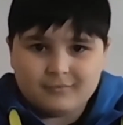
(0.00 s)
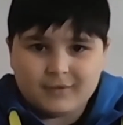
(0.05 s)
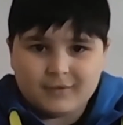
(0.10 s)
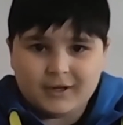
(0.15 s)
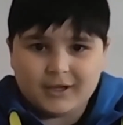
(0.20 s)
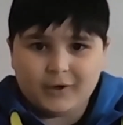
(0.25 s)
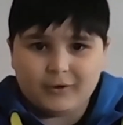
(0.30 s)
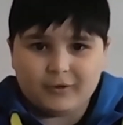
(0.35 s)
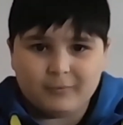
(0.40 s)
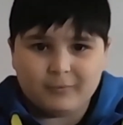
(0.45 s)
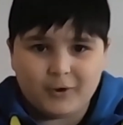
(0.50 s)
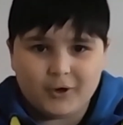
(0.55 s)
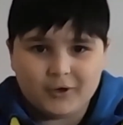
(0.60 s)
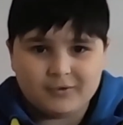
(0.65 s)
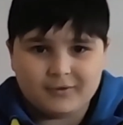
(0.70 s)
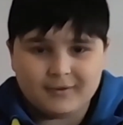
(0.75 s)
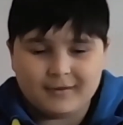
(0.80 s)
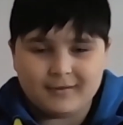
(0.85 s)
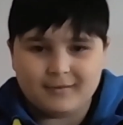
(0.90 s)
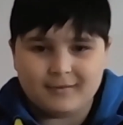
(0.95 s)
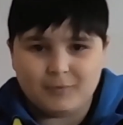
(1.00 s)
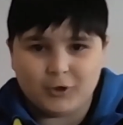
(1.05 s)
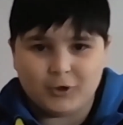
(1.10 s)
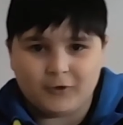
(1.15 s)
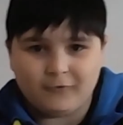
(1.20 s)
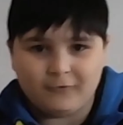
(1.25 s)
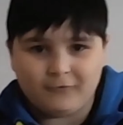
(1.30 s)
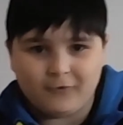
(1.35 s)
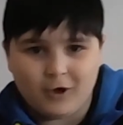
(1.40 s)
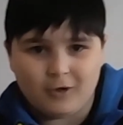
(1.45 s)
I know it's worse than a
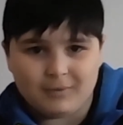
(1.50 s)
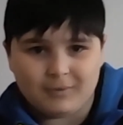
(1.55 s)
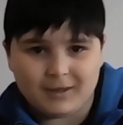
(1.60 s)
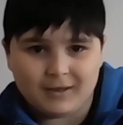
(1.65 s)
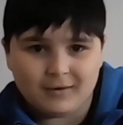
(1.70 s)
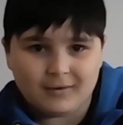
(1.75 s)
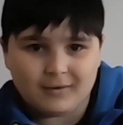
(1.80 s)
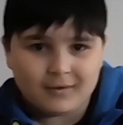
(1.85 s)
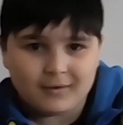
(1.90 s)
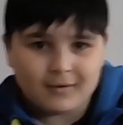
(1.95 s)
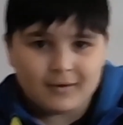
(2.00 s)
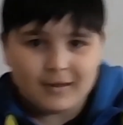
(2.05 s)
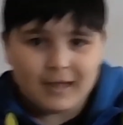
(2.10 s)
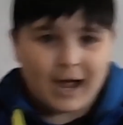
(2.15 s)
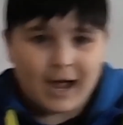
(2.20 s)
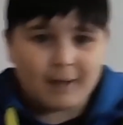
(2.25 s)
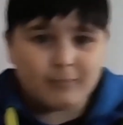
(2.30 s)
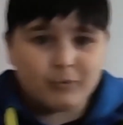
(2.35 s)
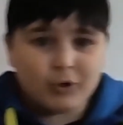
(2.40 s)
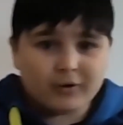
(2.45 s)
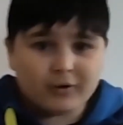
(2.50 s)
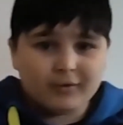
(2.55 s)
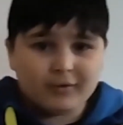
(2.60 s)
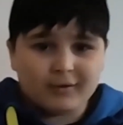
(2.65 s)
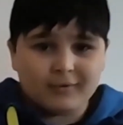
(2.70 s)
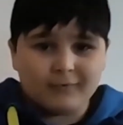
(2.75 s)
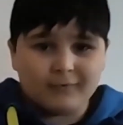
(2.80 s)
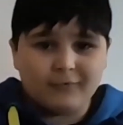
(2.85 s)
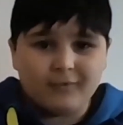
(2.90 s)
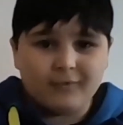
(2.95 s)
demonic Furbys. I'm
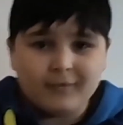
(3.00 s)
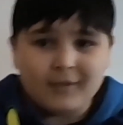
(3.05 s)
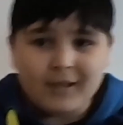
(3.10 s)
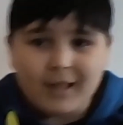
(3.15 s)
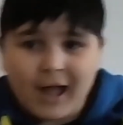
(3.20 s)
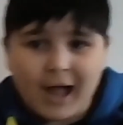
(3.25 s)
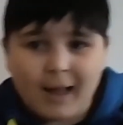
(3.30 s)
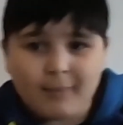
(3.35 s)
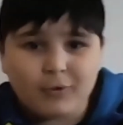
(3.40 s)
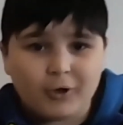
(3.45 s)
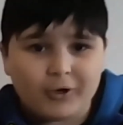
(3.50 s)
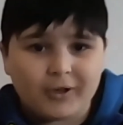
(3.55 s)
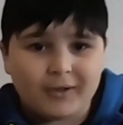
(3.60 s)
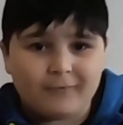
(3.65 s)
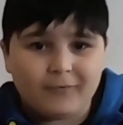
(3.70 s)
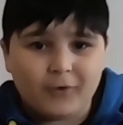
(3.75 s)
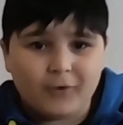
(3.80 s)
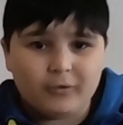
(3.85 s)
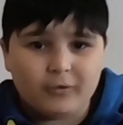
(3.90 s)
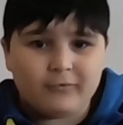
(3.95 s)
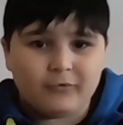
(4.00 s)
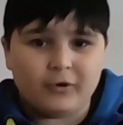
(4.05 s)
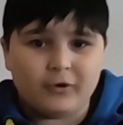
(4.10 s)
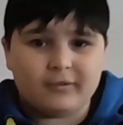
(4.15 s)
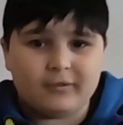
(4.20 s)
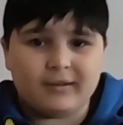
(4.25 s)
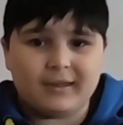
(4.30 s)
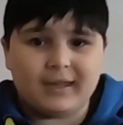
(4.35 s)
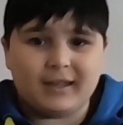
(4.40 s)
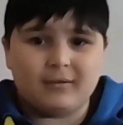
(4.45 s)
looking forward for it
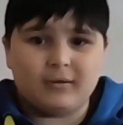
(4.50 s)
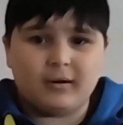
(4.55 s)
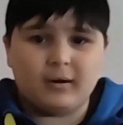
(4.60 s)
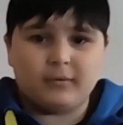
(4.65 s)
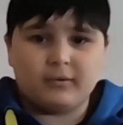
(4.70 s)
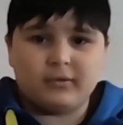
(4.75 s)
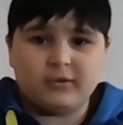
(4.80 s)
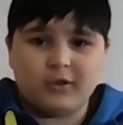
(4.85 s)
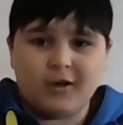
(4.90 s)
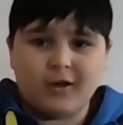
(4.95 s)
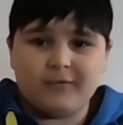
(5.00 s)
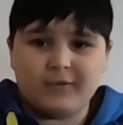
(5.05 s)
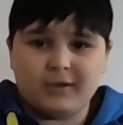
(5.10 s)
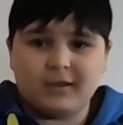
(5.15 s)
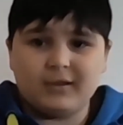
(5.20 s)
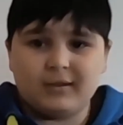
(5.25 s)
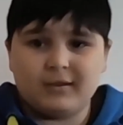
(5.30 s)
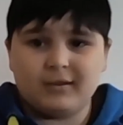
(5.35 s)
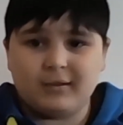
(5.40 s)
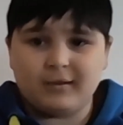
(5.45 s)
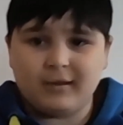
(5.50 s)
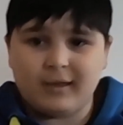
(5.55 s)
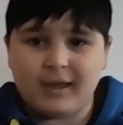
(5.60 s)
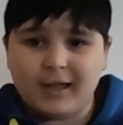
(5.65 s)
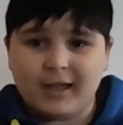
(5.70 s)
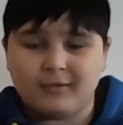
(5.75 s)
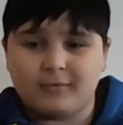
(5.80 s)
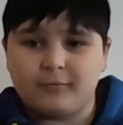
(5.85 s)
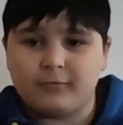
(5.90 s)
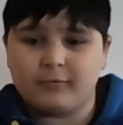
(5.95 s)
to get a service
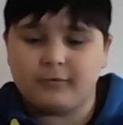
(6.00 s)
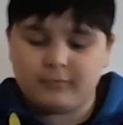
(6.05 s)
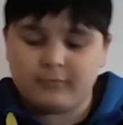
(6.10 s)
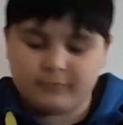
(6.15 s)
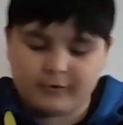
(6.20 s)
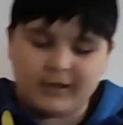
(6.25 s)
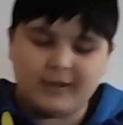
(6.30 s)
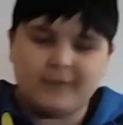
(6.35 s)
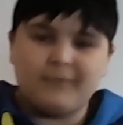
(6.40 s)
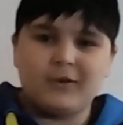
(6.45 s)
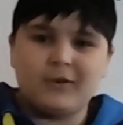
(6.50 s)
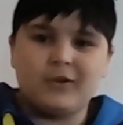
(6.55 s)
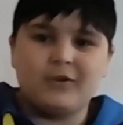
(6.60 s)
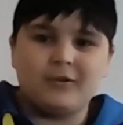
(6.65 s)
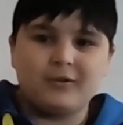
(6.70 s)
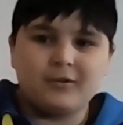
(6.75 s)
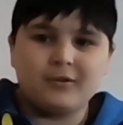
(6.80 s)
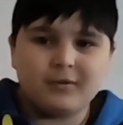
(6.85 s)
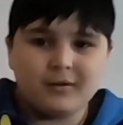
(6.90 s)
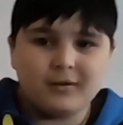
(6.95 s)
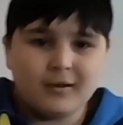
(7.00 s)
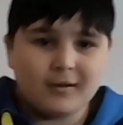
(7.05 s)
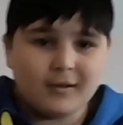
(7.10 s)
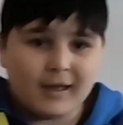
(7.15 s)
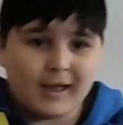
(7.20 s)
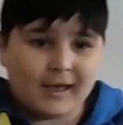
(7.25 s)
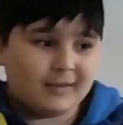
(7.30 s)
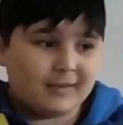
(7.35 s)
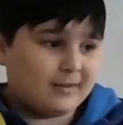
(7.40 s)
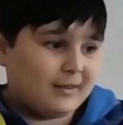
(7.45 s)
and ready for use,
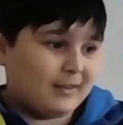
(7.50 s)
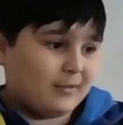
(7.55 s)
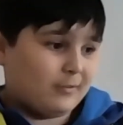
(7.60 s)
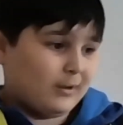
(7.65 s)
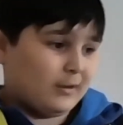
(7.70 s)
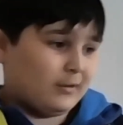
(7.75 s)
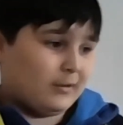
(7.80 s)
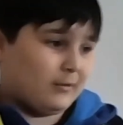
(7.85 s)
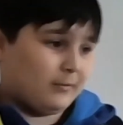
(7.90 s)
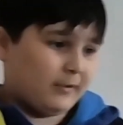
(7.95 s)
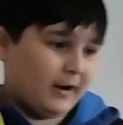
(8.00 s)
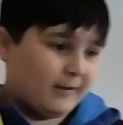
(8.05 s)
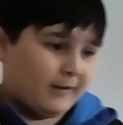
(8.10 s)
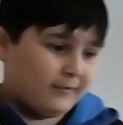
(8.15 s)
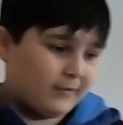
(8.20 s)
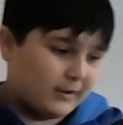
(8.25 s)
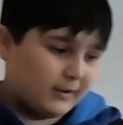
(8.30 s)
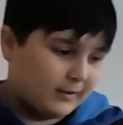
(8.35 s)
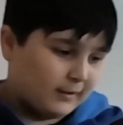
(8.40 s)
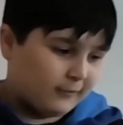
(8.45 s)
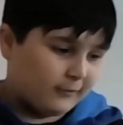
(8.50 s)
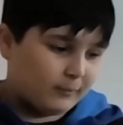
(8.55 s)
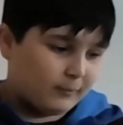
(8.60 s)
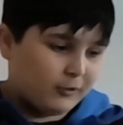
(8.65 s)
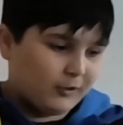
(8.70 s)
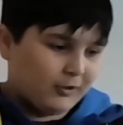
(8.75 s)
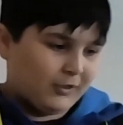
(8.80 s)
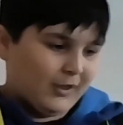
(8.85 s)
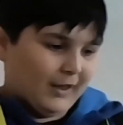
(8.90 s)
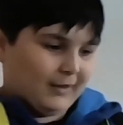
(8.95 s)
as this one's a Raven from
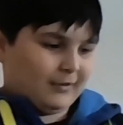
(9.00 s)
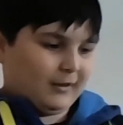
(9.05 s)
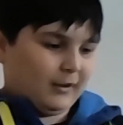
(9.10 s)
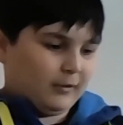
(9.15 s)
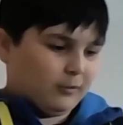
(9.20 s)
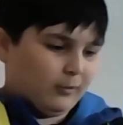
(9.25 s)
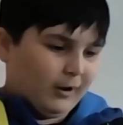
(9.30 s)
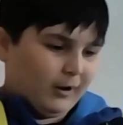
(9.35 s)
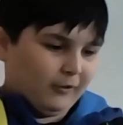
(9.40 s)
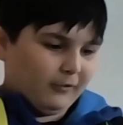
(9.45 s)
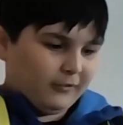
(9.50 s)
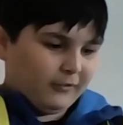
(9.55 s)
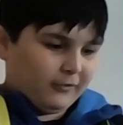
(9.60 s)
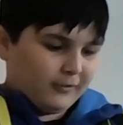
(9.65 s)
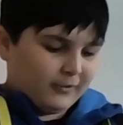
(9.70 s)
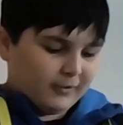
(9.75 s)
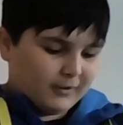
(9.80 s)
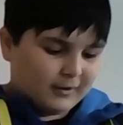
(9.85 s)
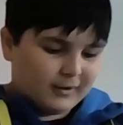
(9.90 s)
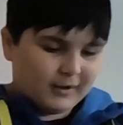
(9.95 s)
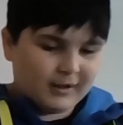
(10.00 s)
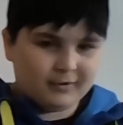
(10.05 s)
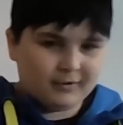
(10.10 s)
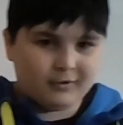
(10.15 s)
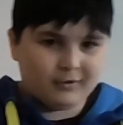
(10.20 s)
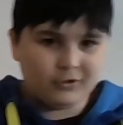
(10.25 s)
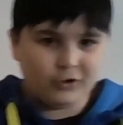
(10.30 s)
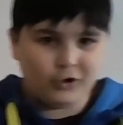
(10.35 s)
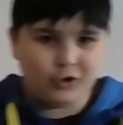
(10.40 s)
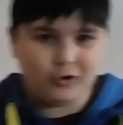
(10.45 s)
2012. It's
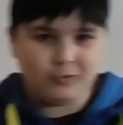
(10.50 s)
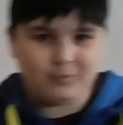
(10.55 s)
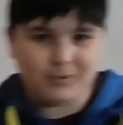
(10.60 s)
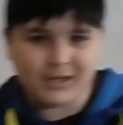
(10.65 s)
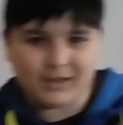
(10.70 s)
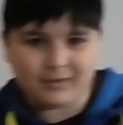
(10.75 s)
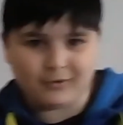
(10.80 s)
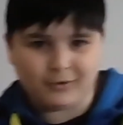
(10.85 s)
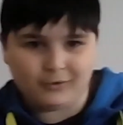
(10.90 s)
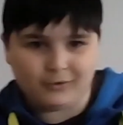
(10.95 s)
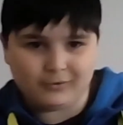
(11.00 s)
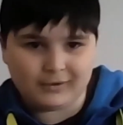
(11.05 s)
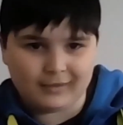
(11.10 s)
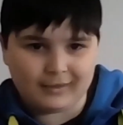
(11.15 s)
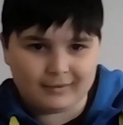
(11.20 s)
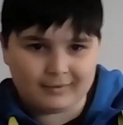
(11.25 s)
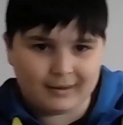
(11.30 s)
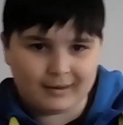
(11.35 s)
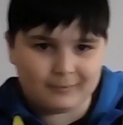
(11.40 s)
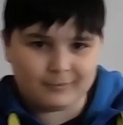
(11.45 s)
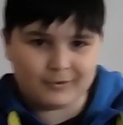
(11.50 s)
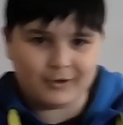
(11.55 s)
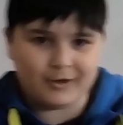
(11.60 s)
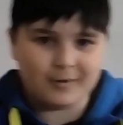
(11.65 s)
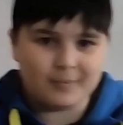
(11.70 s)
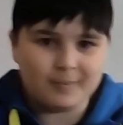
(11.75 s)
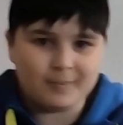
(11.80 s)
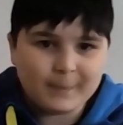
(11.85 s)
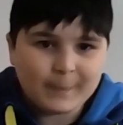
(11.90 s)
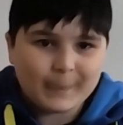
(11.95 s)
new, but it's old at the same
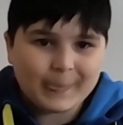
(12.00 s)
time.